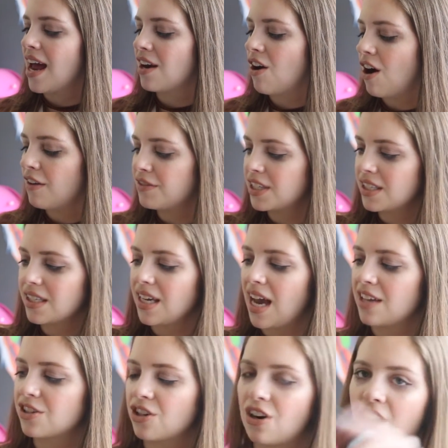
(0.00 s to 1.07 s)
And obviously
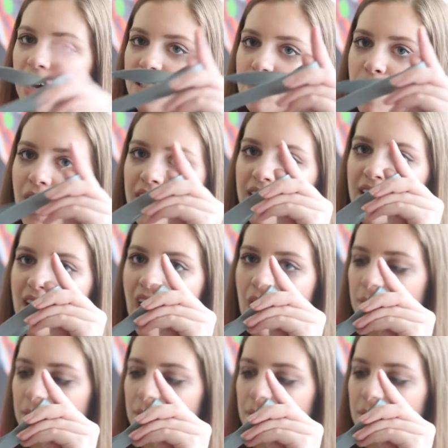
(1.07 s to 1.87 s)
as a crossbody,